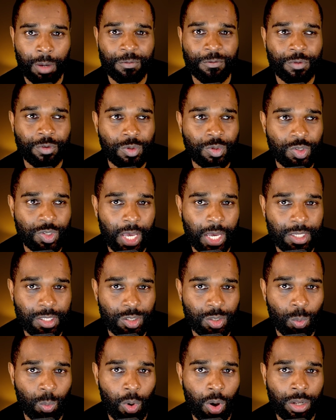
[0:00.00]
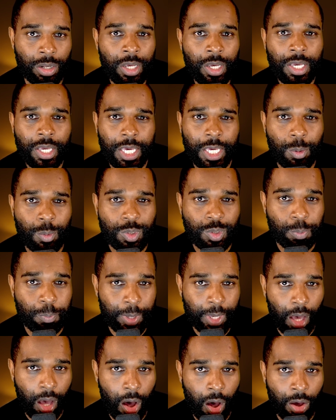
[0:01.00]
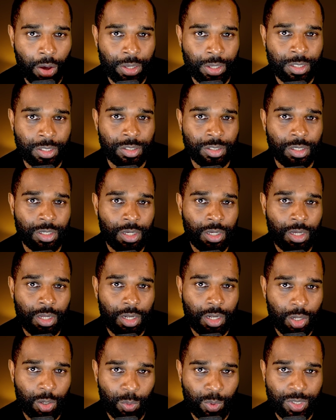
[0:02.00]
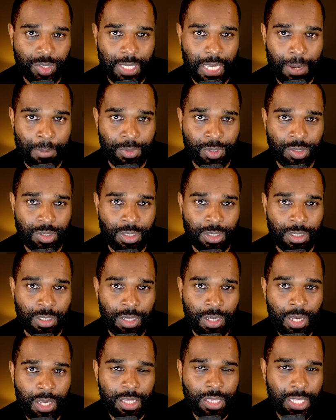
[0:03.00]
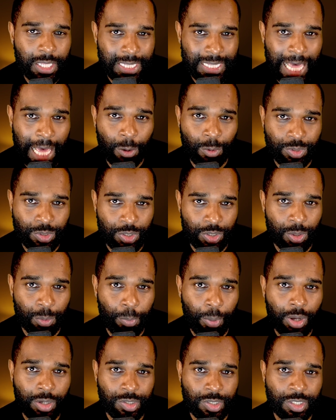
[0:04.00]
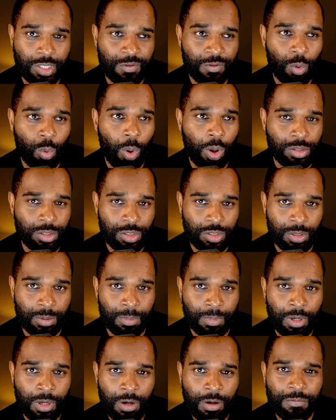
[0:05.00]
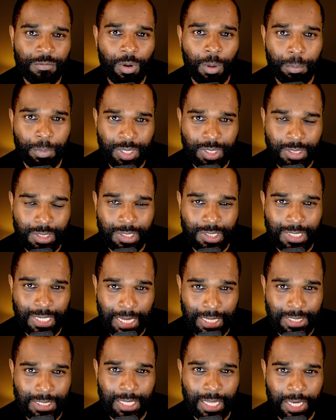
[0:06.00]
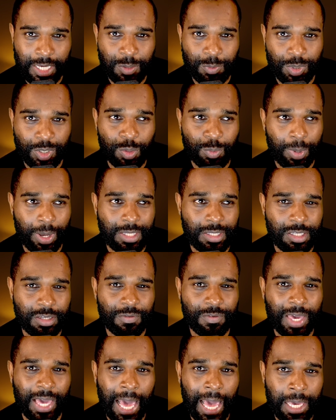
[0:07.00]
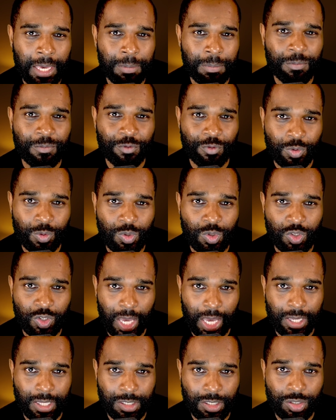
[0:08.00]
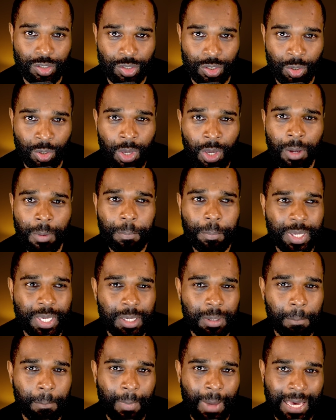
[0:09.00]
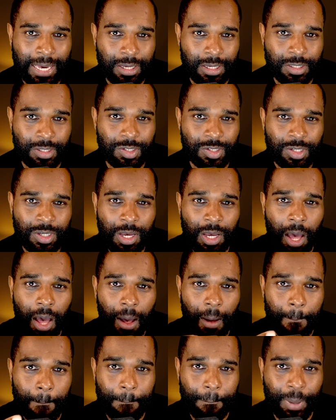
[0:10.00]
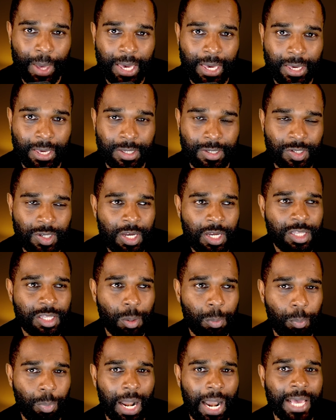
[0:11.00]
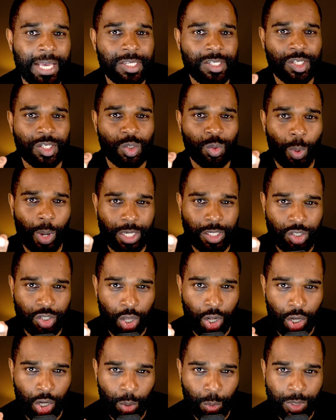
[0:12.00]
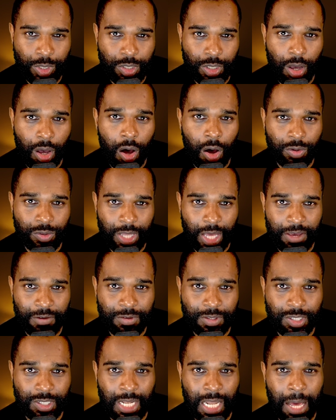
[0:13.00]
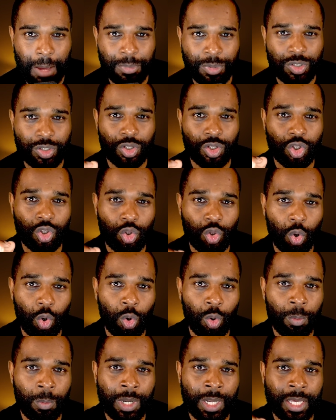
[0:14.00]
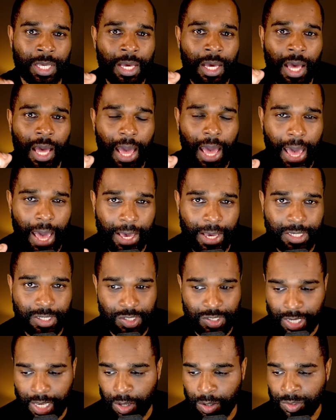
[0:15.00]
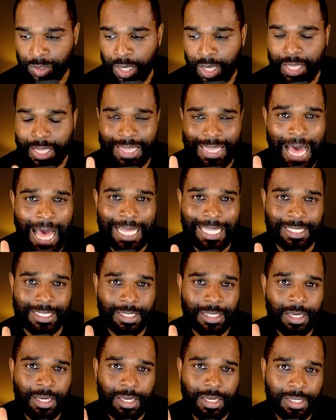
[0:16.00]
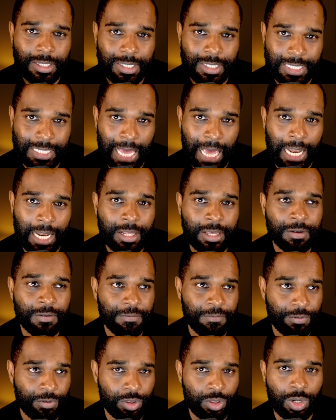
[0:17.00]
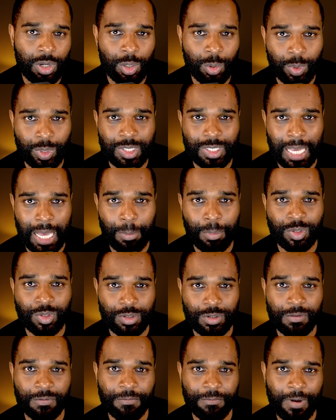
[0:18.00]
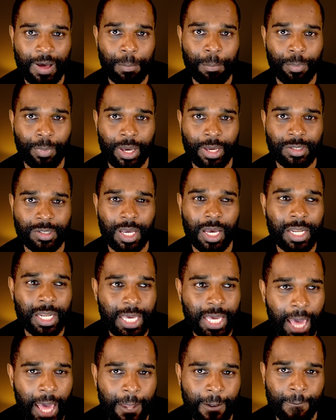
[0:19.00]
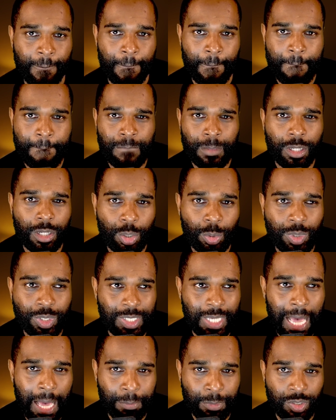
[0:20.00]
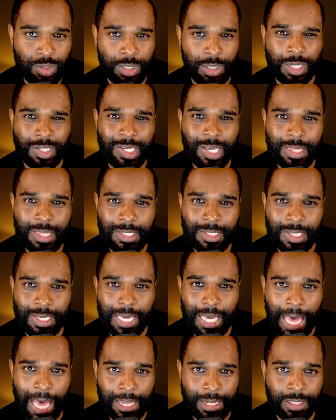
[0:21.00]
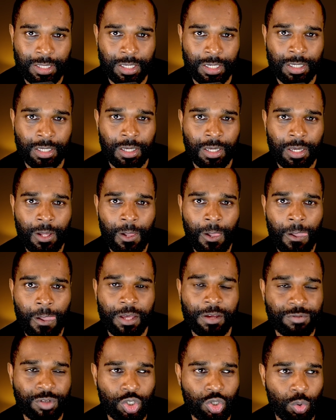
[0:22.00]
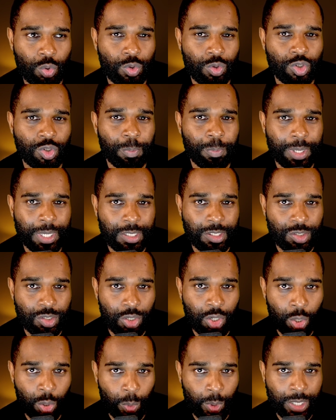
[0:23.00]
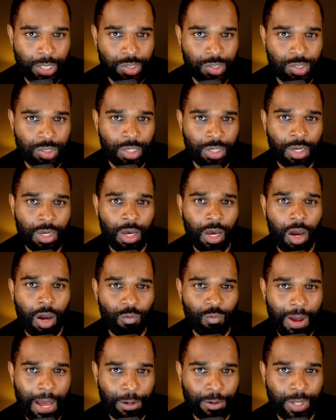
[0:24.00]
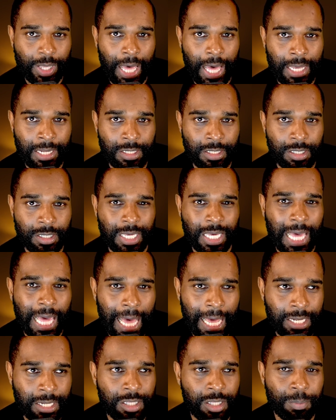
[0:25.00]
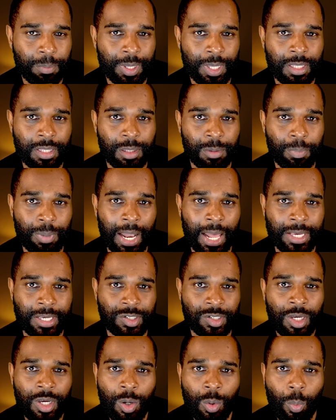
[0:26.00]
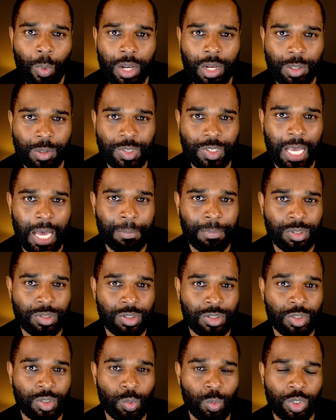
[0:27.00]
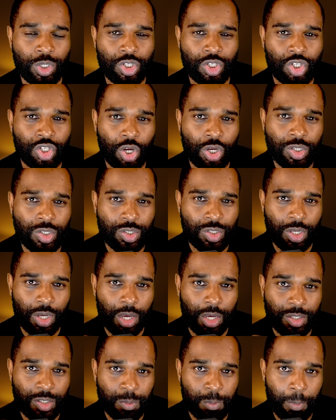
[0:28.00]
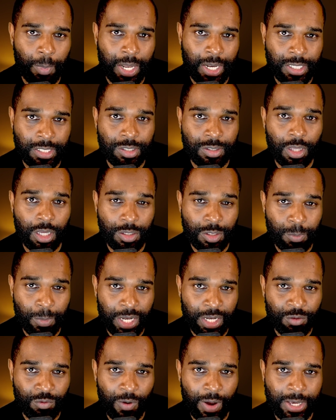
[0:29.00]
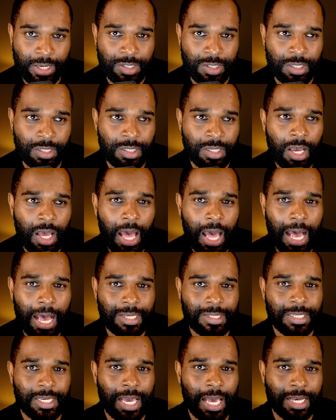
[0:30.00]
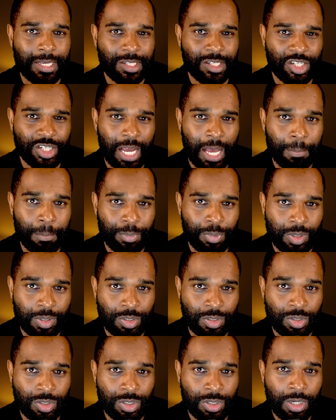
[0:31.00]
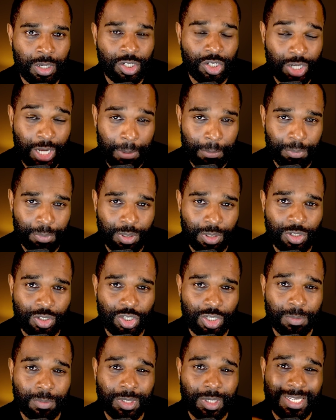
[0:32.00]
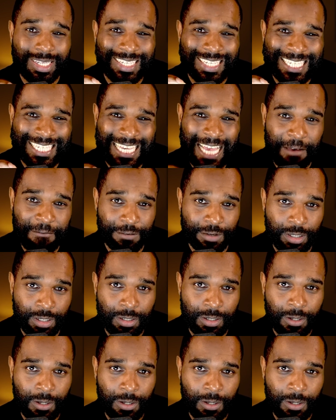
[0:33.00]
Through Sector 1, he was behind Lewis Hamilton. The delta, the positive quantum, from Mr. Saturday's perspective, came through Sector 2, being Maggots and Beckett's, the places where Sir Lewis Carl Davidson Hamilton normally excels. That is telling for the Lewis Hamilton fan base. And again, Lewis Hamilton, I said this at Canada, if George beats Lewis around Canada, Canada being the place where Lewis Hamilton has won just as many races as he has championships, 7.